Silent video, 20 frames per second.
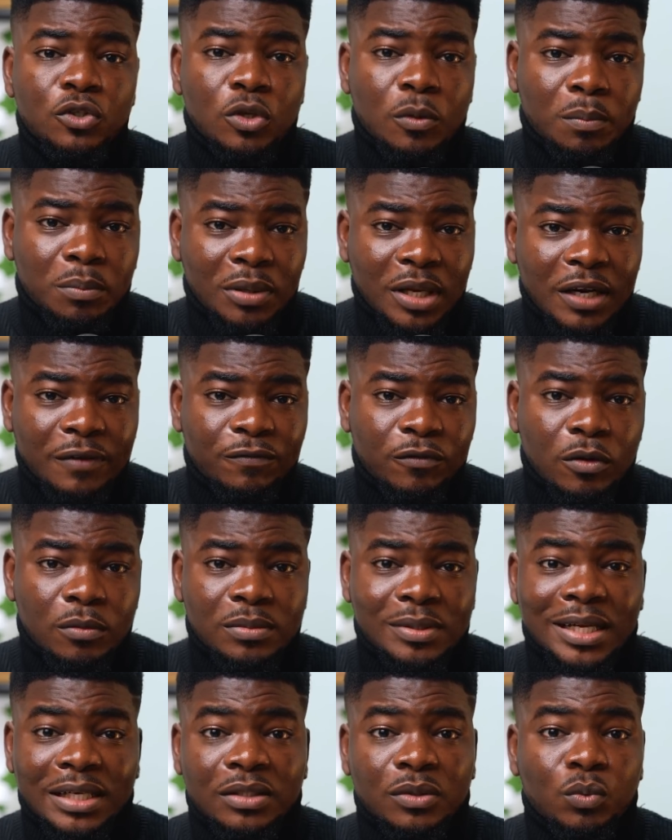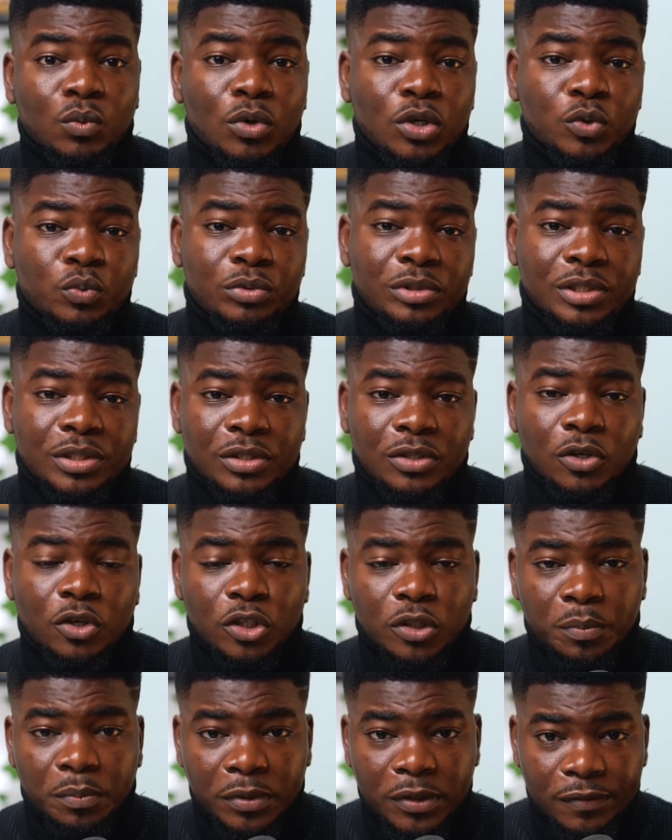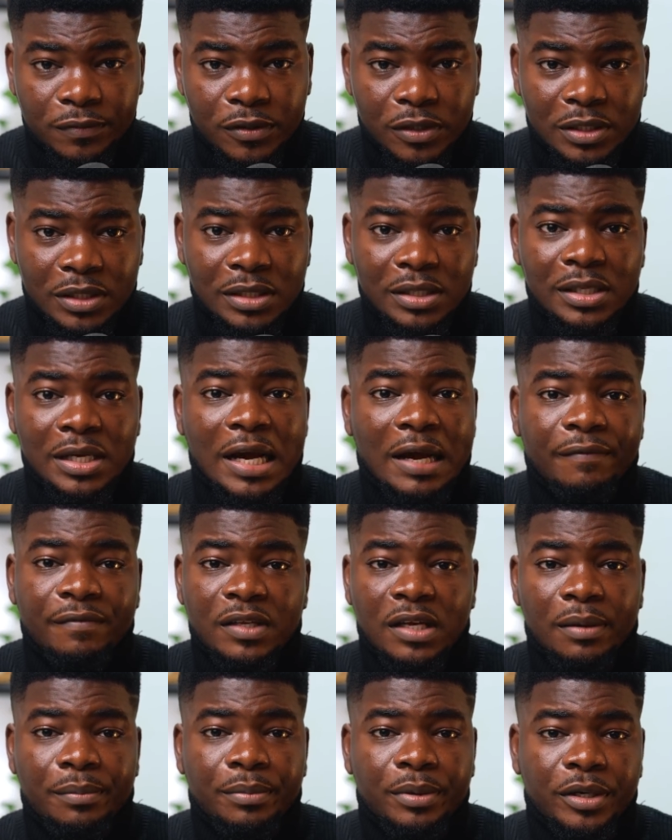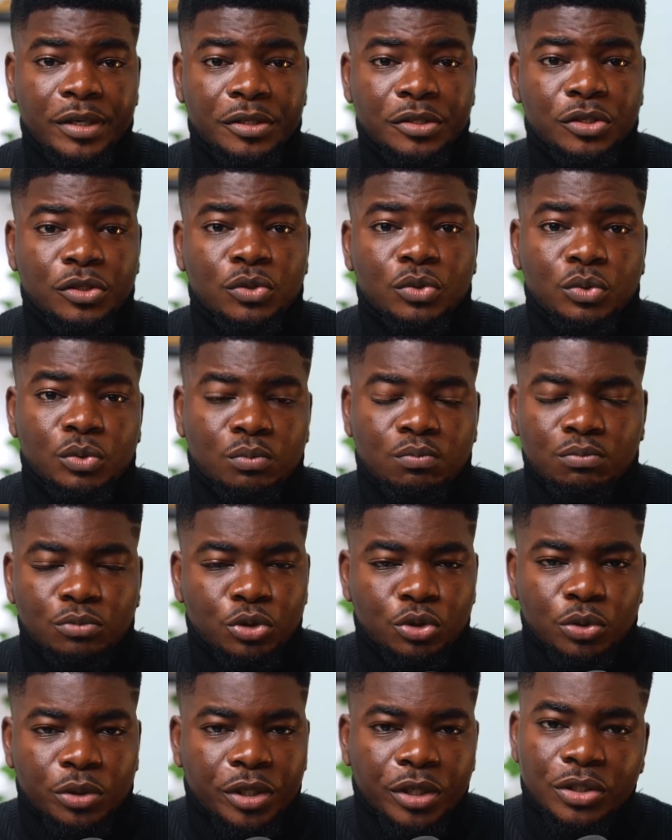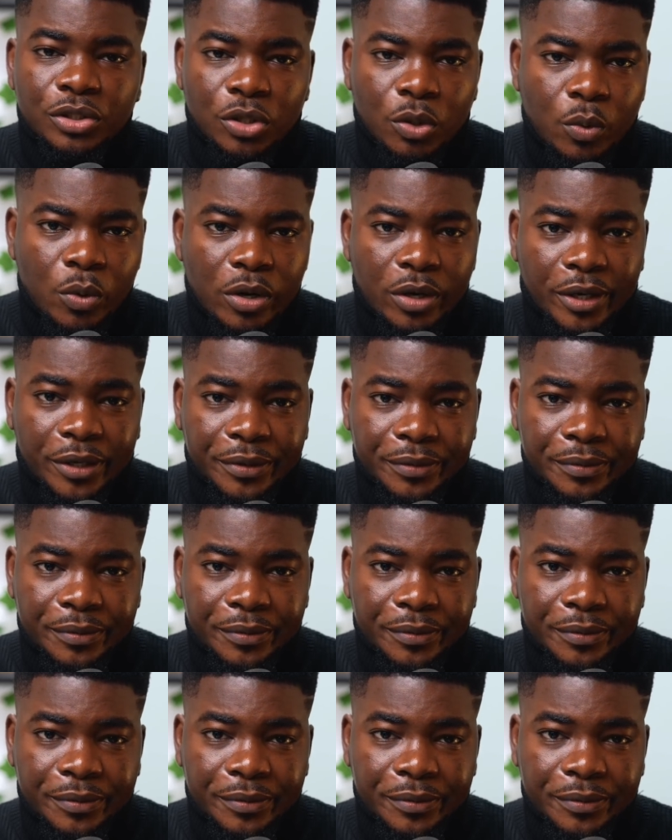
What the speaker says: some platforms like the ones we discussed previously have the ability to showcase your work.